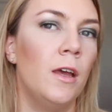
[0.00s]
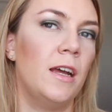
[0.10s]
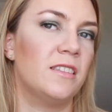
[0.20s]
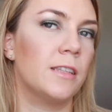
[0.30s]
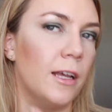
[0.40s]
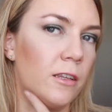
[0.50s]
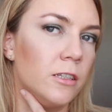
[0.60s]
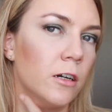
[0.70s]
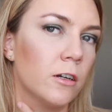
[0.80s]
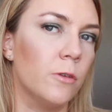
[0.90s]
It's slightly
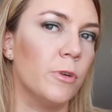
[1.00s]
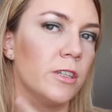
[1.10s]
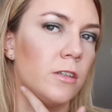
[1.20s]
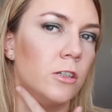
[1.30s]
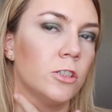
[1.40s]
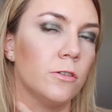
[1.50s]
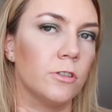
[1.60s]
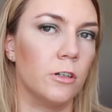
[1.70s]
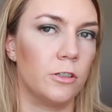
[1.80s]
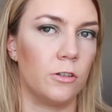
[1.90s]
darker, but it's not too
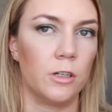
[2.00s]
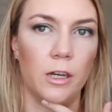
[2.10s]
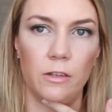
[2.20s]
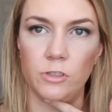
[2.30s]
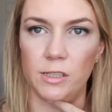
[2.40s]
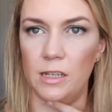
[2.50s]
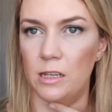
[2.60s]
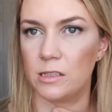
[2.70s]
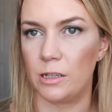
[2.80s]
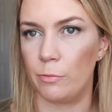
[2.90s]
dark. You can kind of just
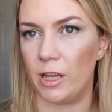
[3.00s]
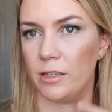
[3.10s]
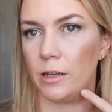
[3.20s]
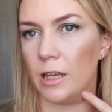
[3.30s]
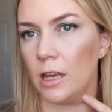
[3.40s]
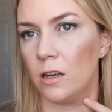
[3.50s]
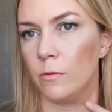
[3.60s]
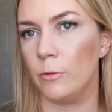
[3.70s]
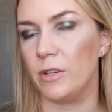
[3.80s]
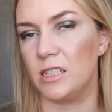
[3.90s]
easily blend it in. I'm
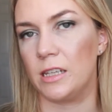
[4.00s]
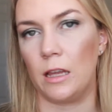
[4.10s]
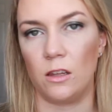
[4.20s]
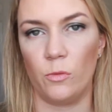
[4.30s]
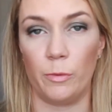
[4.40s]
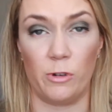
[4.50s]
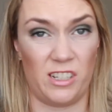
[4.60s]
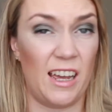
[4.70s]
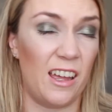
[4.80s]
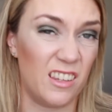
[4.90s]
hoping to get a little bit more
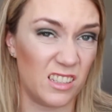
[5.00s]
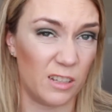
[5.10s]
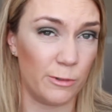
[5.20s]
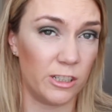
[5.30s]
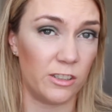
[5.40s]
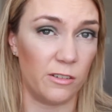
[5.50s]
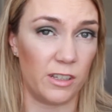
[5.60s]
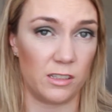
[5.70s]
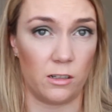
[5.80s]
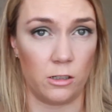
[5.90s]
tan this summer, so
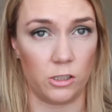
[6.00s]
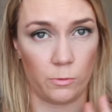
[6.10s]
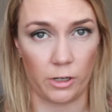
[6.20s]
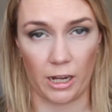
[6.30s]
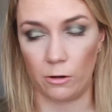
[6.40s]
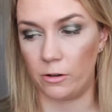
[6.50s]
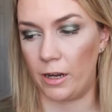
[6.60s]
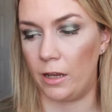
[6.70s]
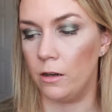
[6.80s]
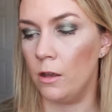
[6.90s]
that's gonna just work out
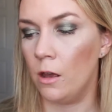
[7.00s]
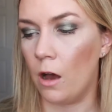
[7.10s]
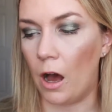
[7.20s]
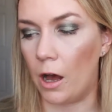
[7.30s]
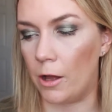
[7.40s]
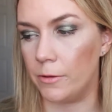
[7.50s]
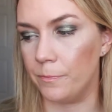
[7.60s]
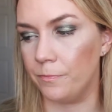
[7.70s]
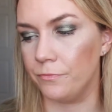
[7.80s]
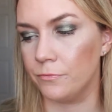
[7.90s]
great.
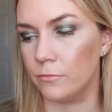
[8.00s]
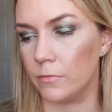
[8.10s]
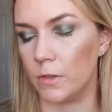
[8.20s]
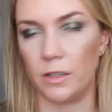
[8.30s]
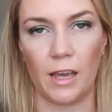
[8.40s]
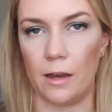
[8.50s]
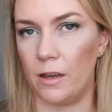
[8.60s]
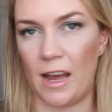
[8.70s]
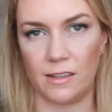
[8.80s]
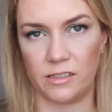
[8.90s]
Yeah,
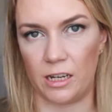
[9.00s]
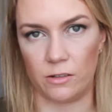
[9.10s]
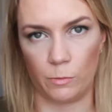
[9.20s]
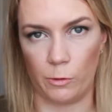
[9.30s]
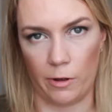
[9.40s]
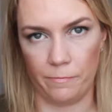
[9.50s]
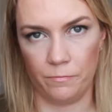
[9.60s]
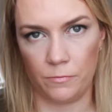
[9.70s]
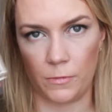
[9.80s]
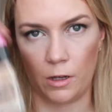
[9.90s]
hands down, number one.
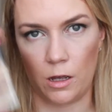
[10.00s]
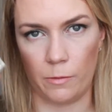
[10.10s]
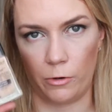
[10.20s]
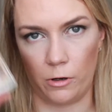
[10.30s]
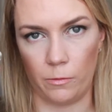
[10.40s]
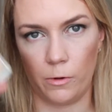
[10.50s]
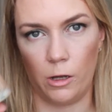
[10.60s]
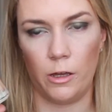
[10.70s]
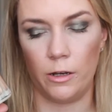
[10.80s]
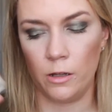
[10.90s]
Number
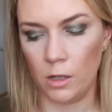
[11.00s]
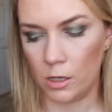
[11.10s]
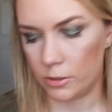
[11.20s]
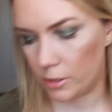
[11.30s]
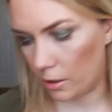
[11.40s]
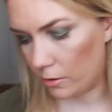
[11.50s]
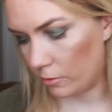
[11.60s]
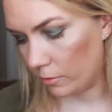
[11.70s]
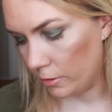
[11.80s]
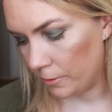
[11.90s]
one.
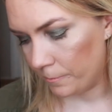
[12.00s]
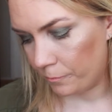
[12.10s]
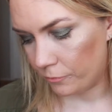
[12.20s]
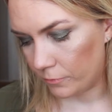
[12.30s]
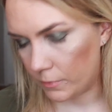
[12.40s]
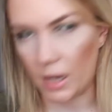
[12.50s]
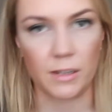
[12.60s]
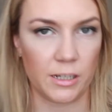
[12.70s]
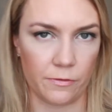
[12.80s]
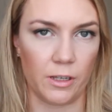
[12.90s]
So I
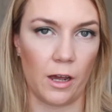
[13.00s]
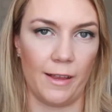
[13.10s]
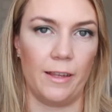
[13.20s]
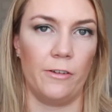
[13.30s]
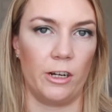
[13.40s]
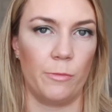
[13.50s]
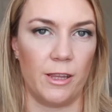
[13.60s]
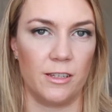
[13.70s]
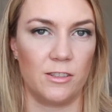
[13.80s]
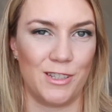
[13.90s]
definitely highly
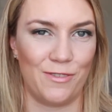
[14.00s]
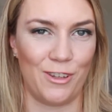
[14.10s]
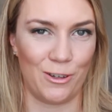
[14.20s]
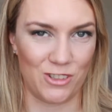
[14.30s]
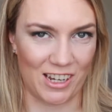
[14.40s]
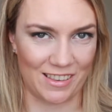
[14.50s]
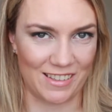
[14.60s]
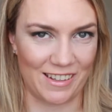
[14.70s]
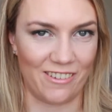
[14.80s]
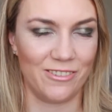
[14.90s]
recommend this, so definitely go check
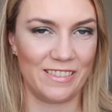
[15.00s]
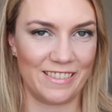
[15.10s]
this out.